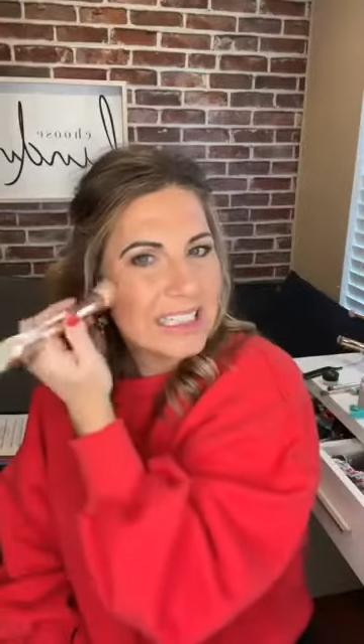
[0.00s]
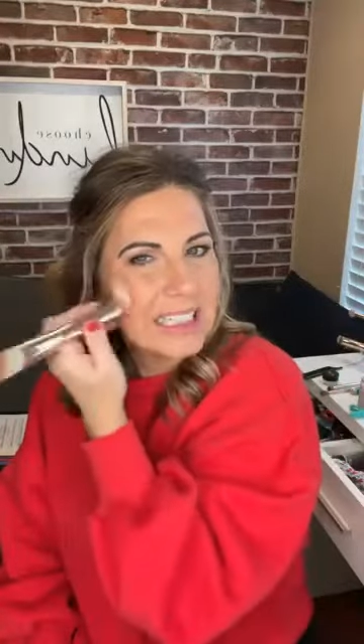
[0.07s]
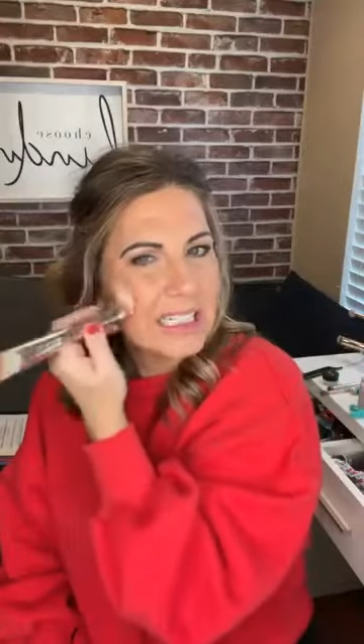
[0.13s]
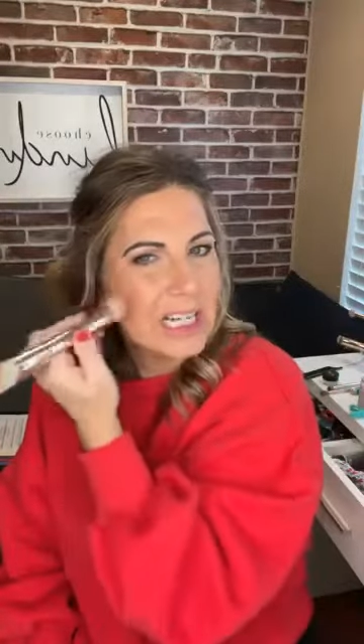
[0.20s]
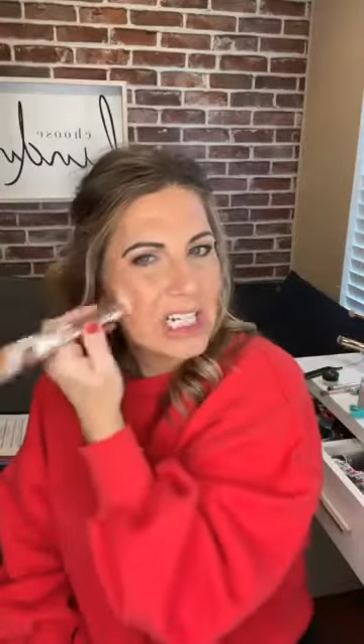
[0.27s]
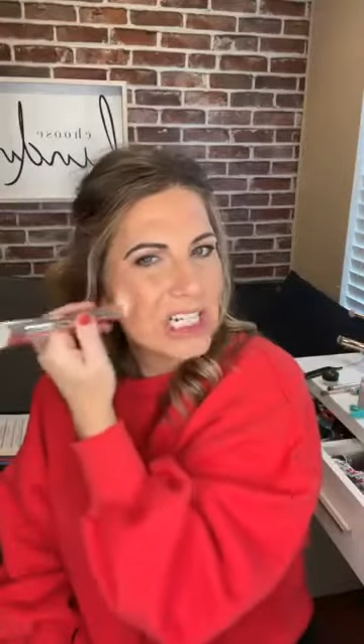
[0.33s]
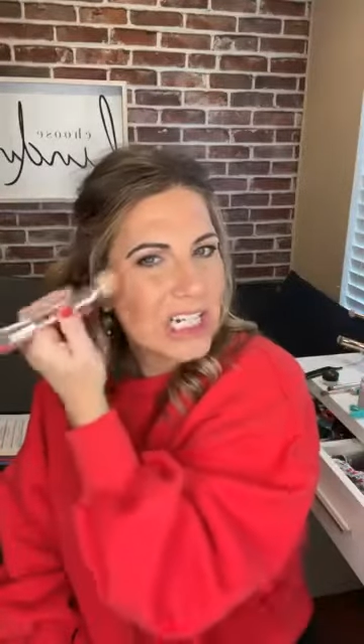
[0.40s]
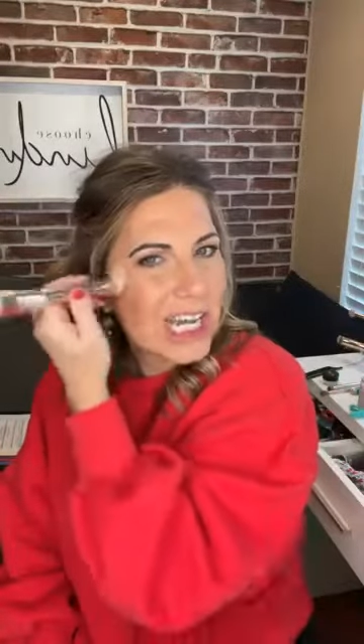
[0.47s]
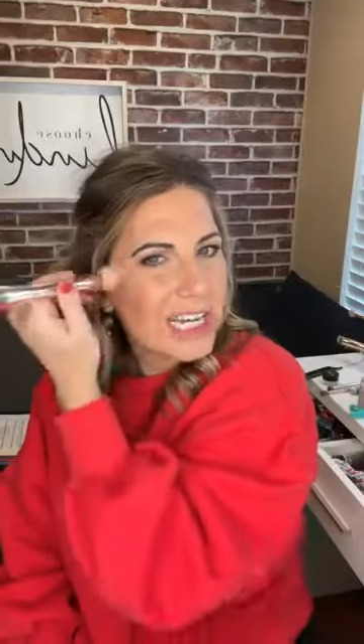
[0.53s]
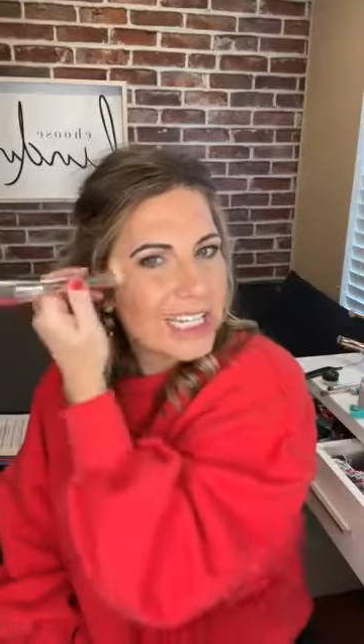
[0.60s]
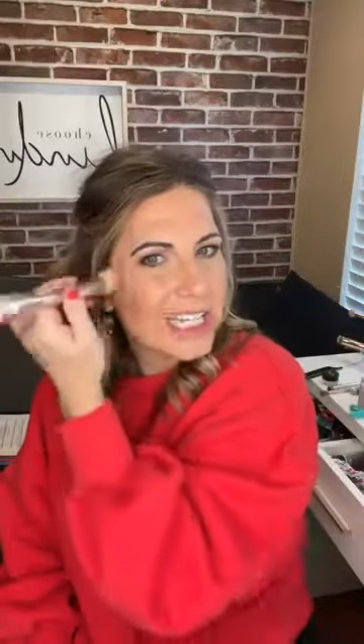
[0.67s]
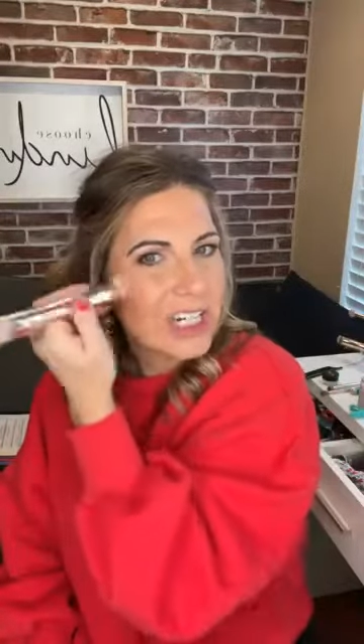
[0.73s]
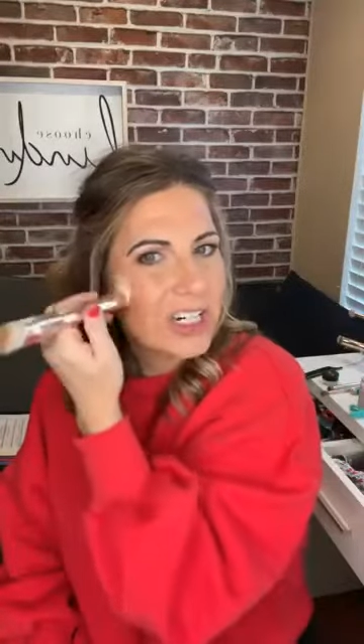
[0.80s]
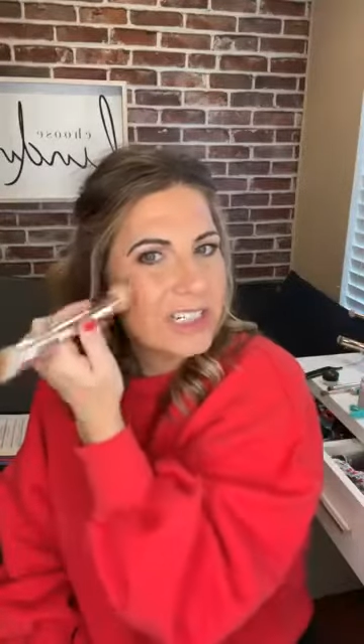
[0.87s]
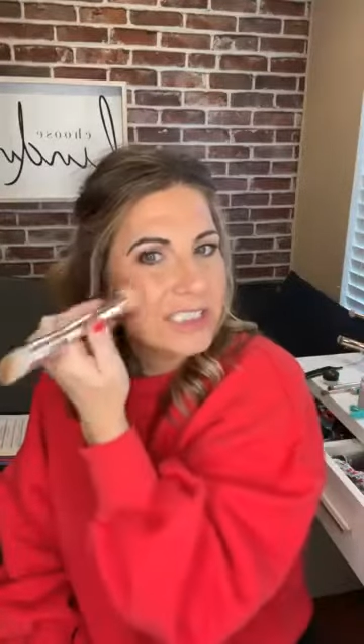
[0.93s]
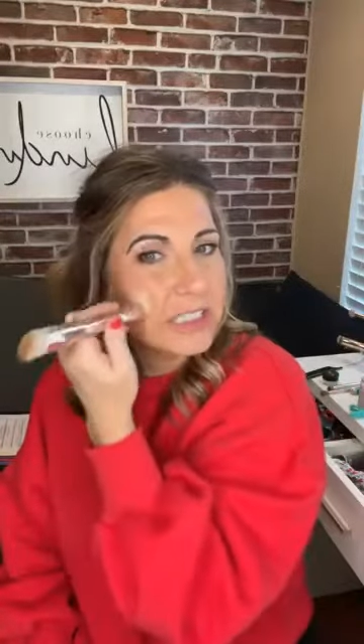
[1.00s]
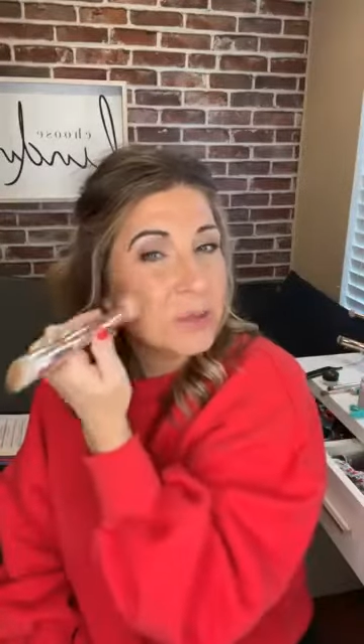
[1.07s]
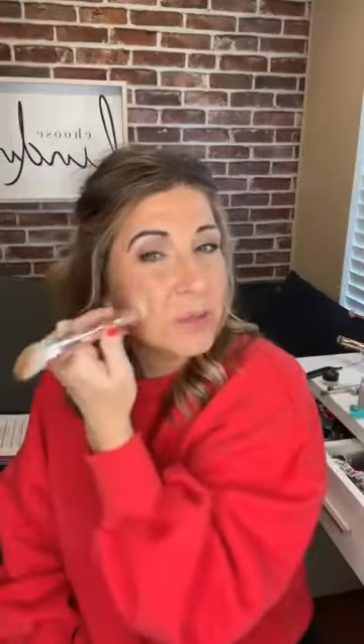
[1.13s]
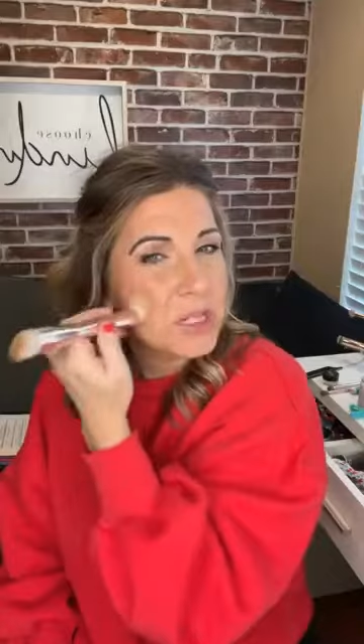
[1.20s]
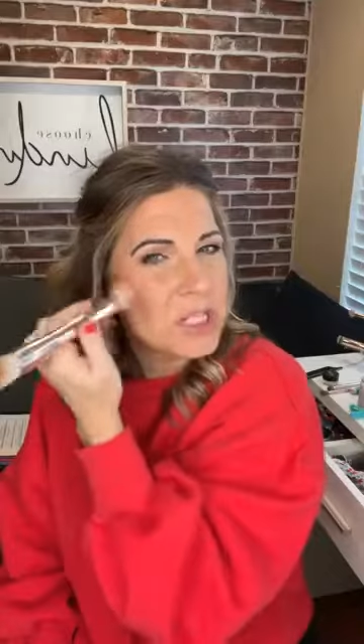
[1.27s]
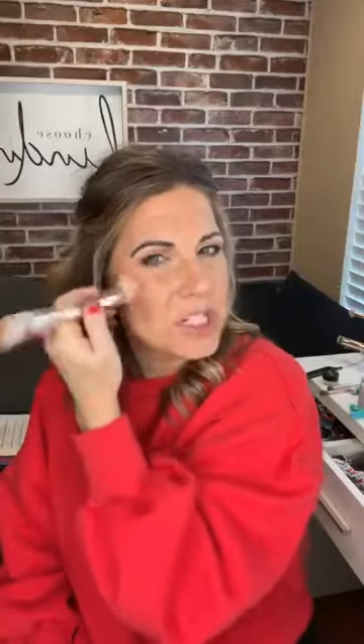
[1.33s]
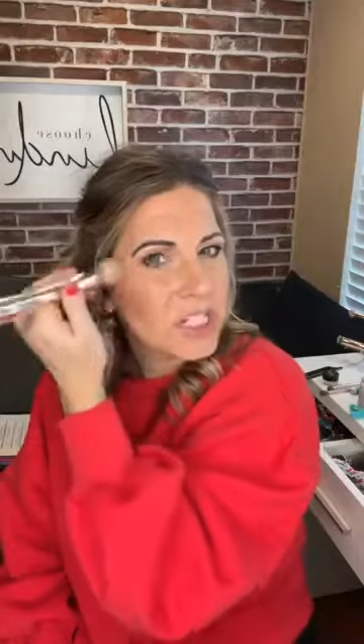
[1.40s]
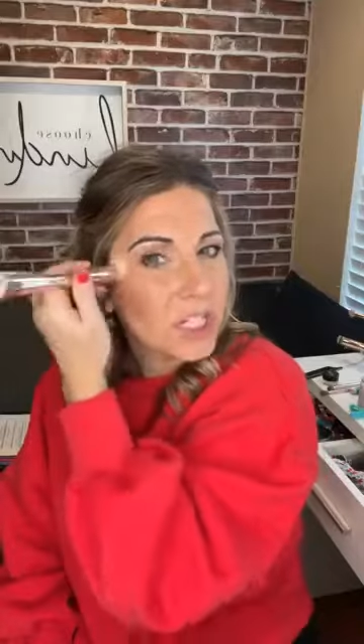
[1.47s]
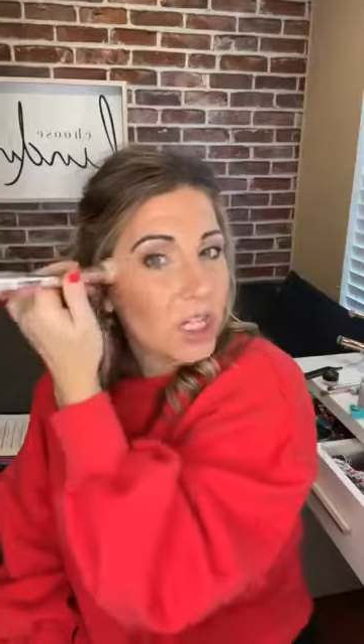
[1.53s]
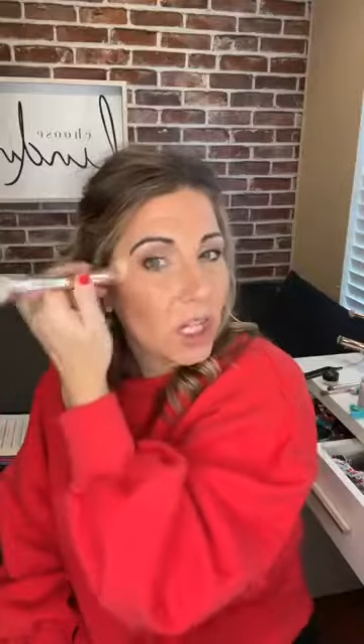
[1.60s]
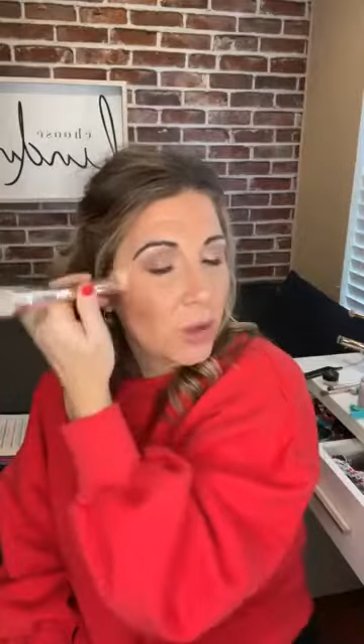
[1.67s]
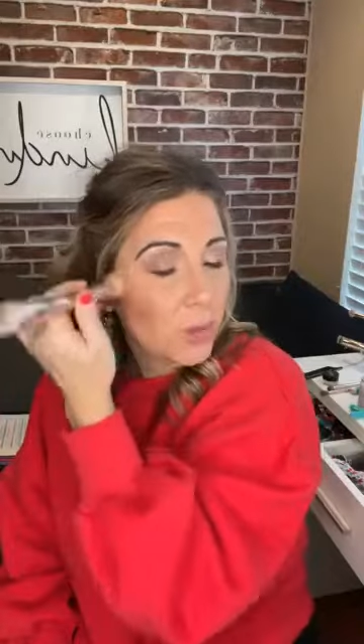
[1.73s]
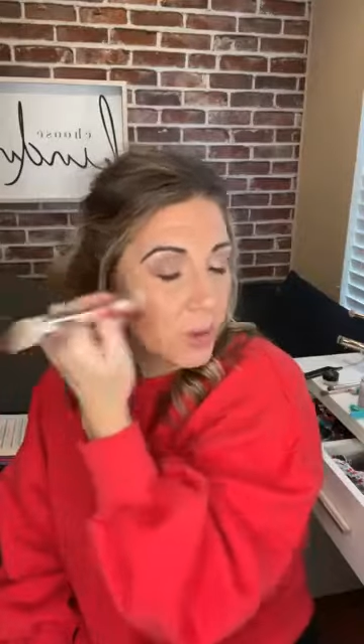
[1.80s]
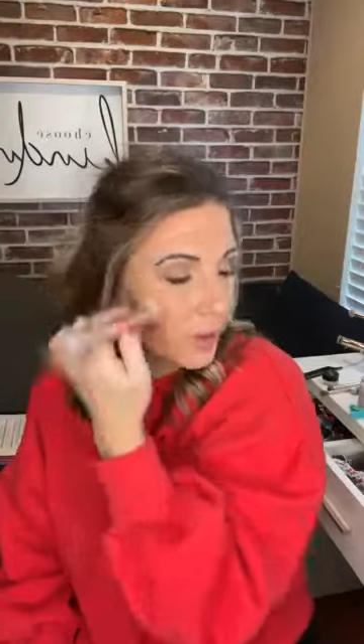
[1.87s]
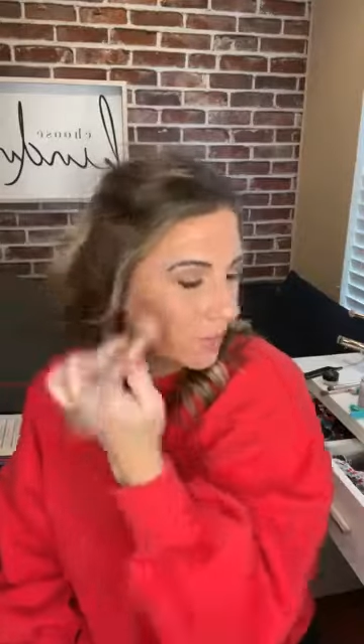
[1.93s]
Not shiny and greasy, but just
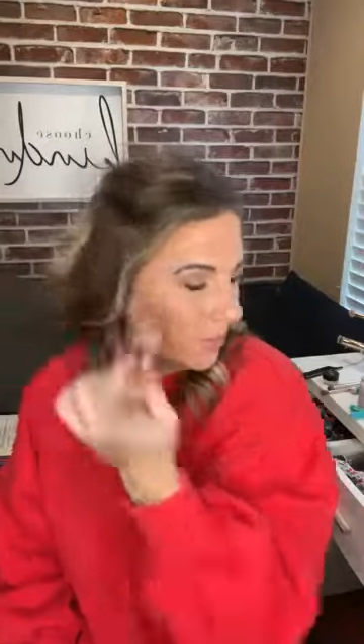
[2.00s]
glowing.